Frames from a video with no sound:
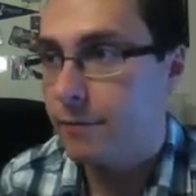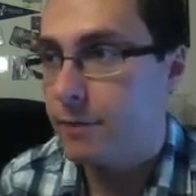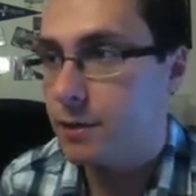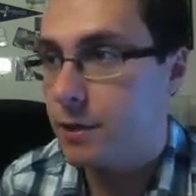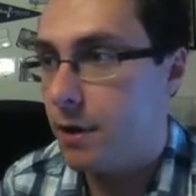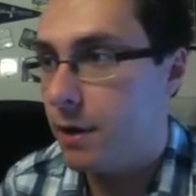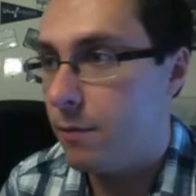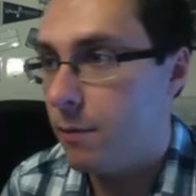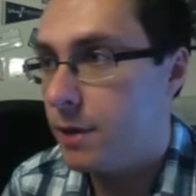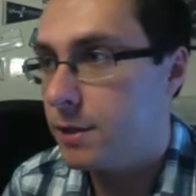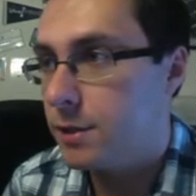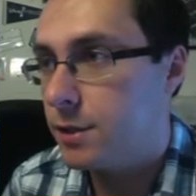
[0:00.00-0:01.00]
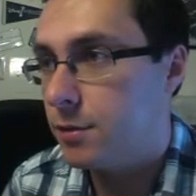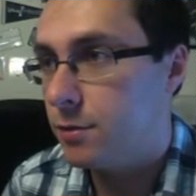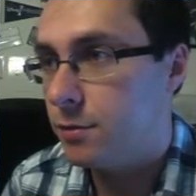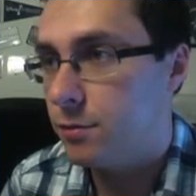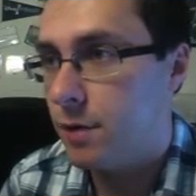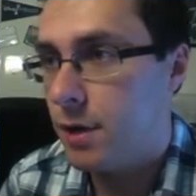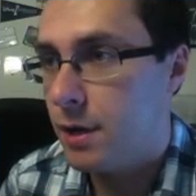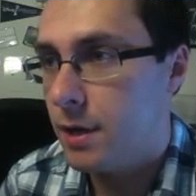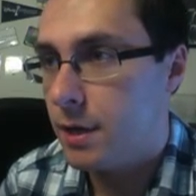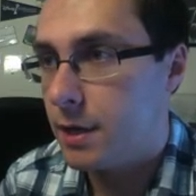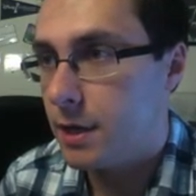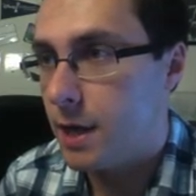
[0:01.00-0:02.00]
So I want to
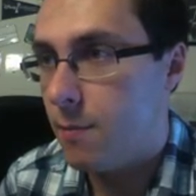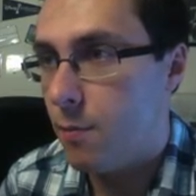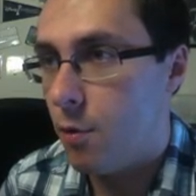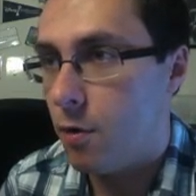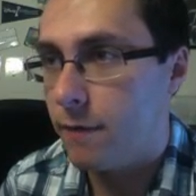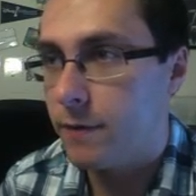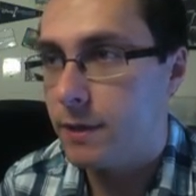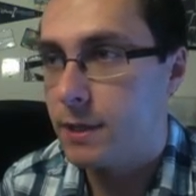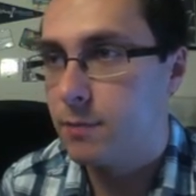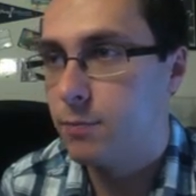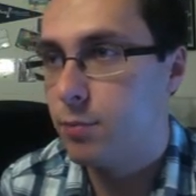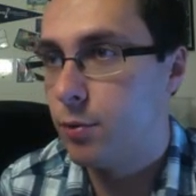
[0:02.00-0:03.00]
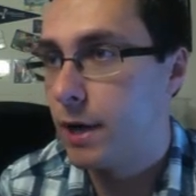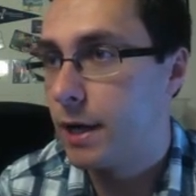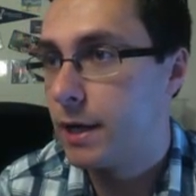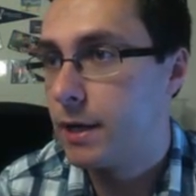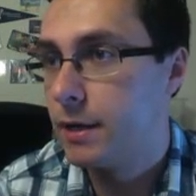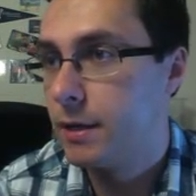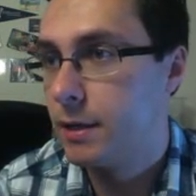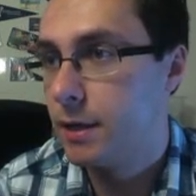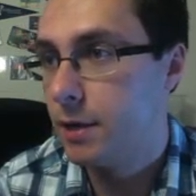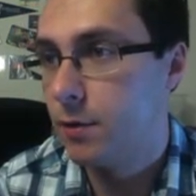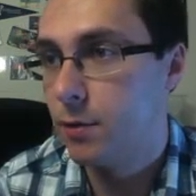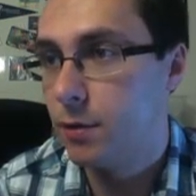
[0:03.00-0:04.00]
get more of this brick,
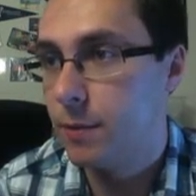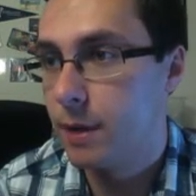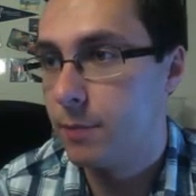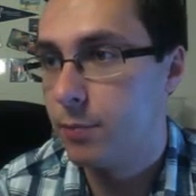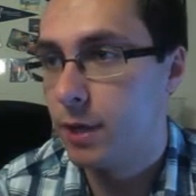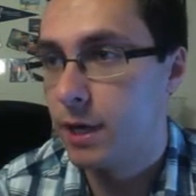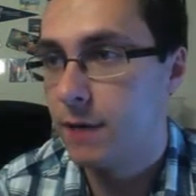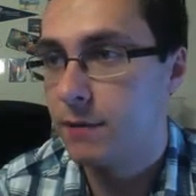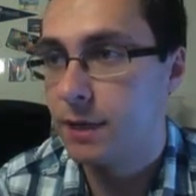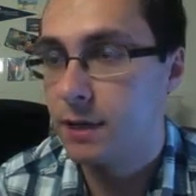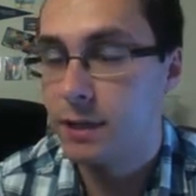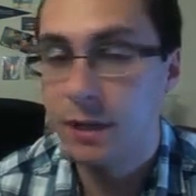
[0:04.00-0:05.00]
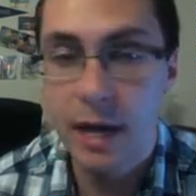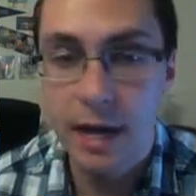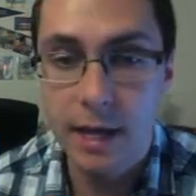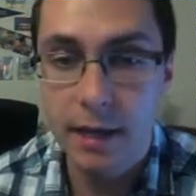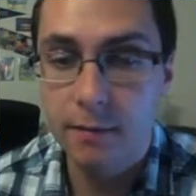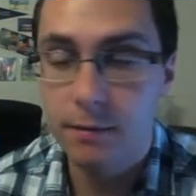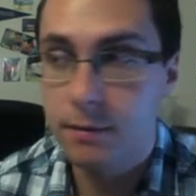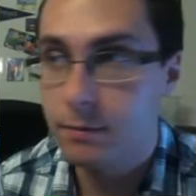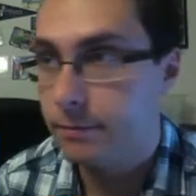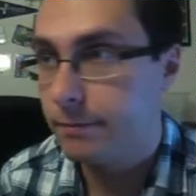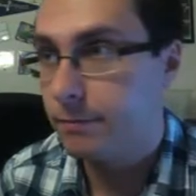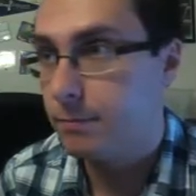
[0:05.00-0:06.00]
and in order to make brick you have to get clay and then
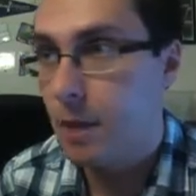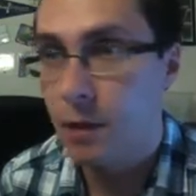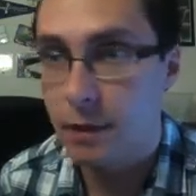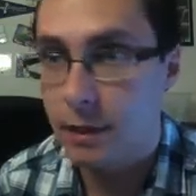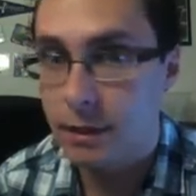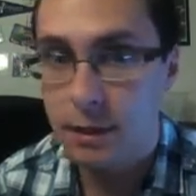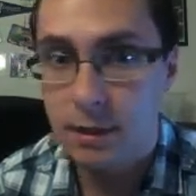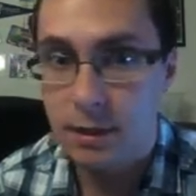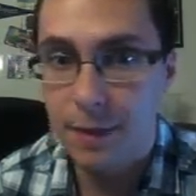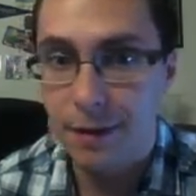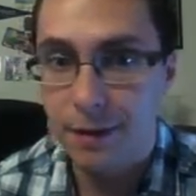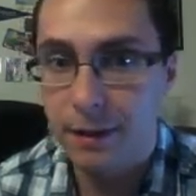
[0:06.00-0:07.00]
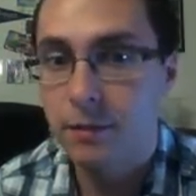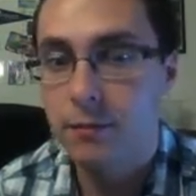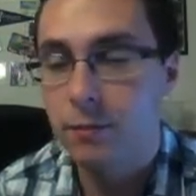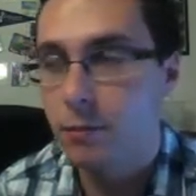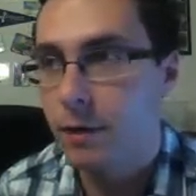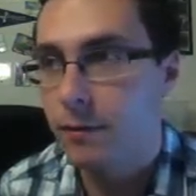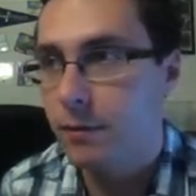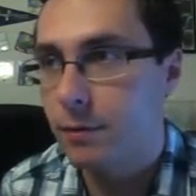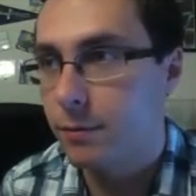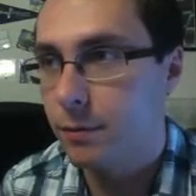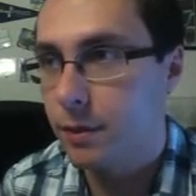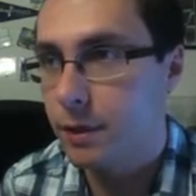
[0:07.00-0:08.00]
melt it, smelt it, whatever
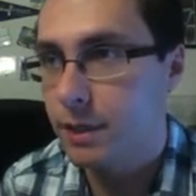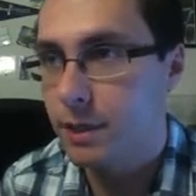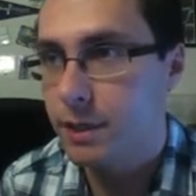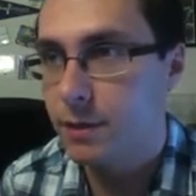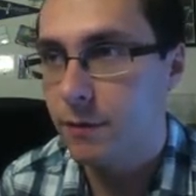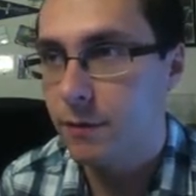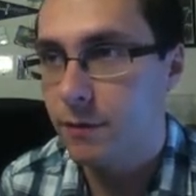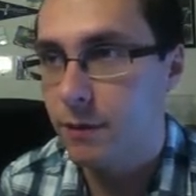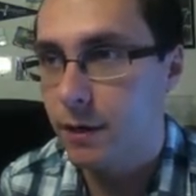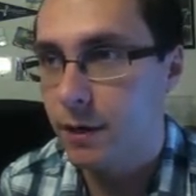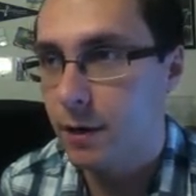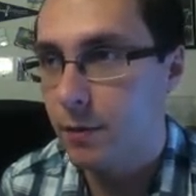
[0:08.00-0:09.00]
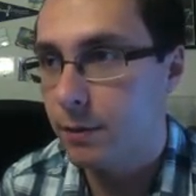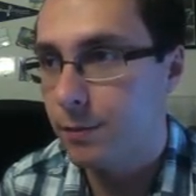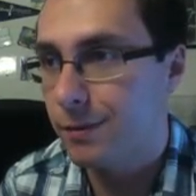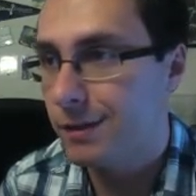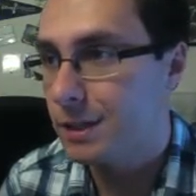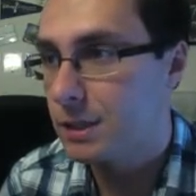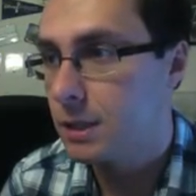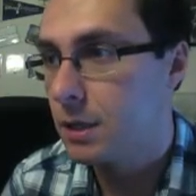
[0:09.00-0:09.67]
the word is. I still haven't figured out what the word is.